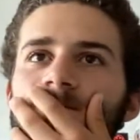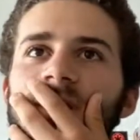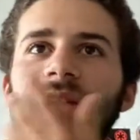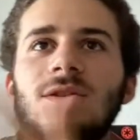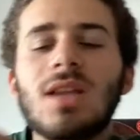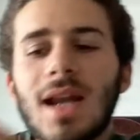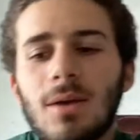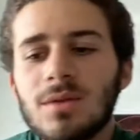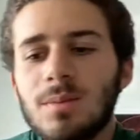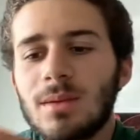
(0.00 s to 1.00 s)
it's not that I
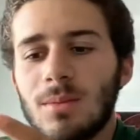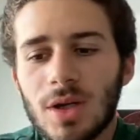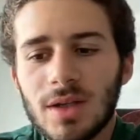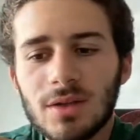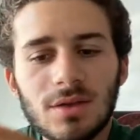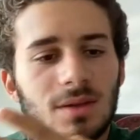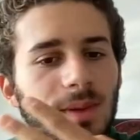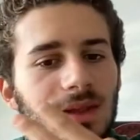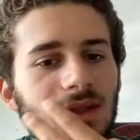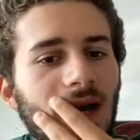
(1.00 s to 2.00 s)
was being monitored,
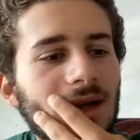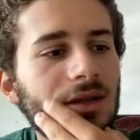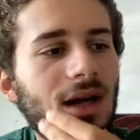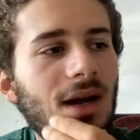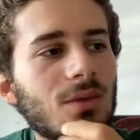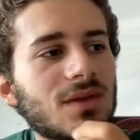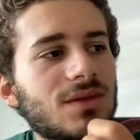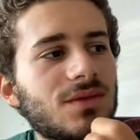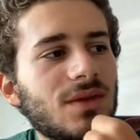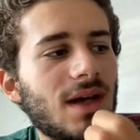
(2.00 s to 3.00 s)
but
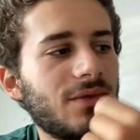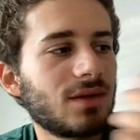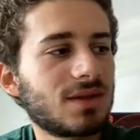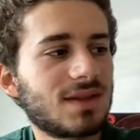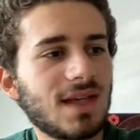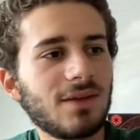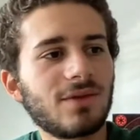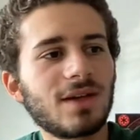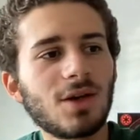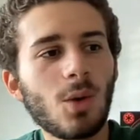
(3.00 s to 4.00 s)
I felt safe
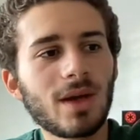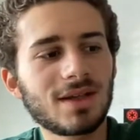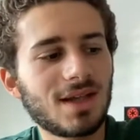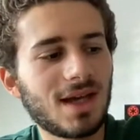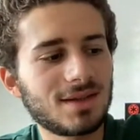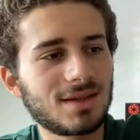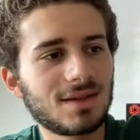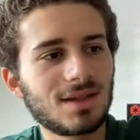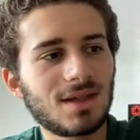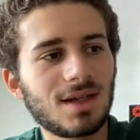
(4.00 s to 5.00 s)
in knowing that
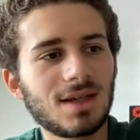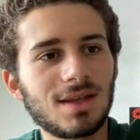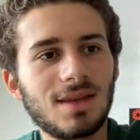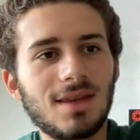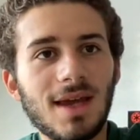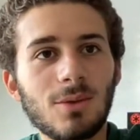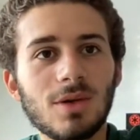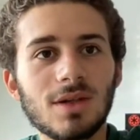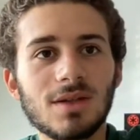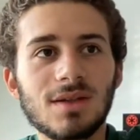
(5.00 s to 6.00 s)
they
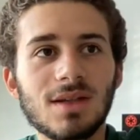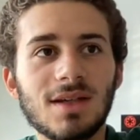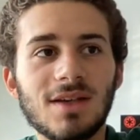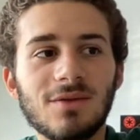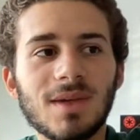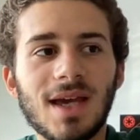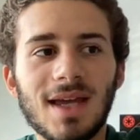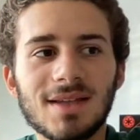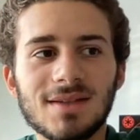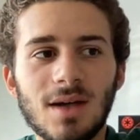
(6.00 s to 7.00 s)
would give me a
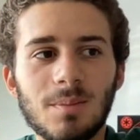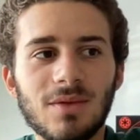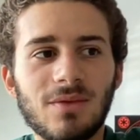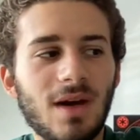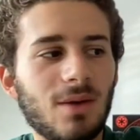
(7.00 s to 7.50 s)
heads up if I